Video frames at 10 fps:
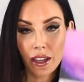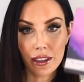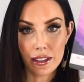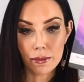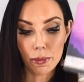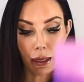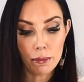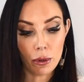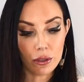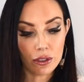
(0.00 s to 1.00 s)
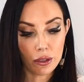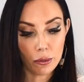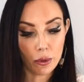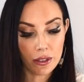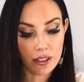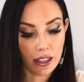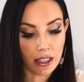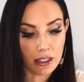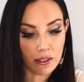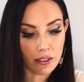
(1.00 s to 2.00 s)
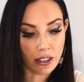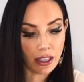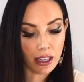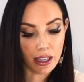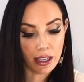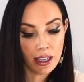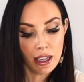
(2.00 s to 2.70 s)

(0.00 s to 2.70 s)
this big push towards the end of the year.